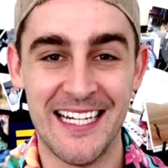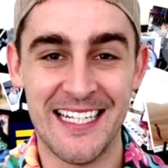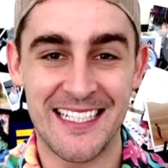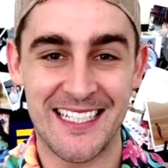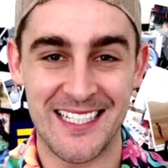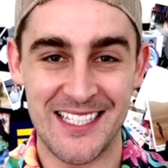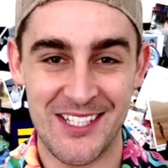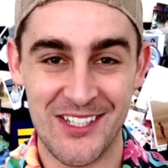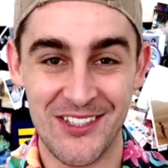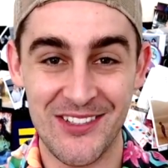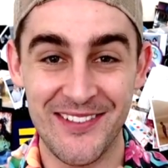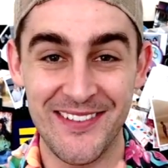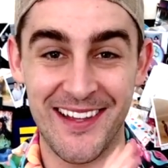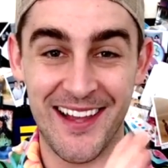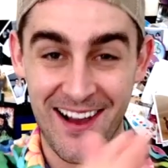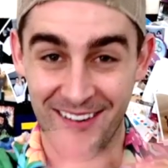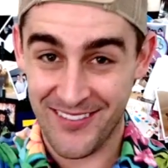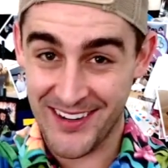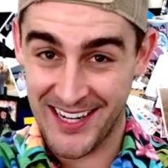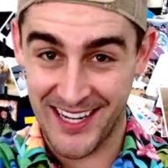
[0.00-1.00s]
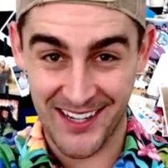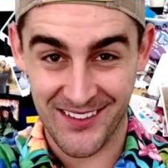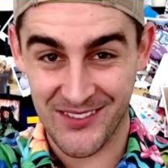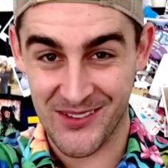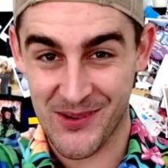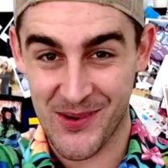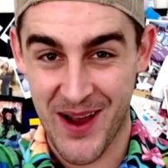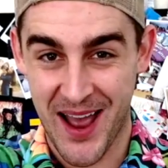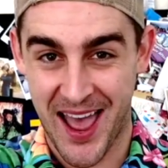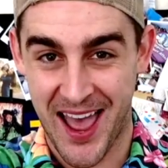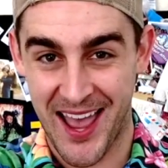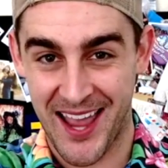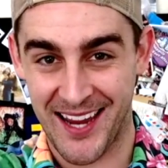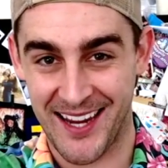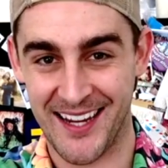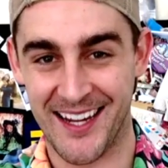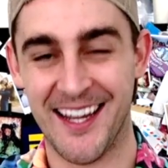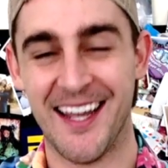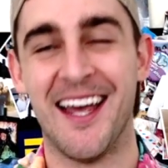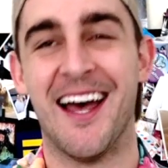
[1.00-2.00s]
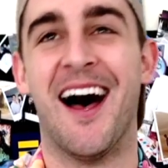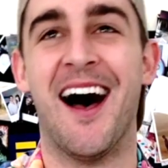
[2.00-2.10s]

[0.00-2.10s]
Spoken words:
because you love a giveaway.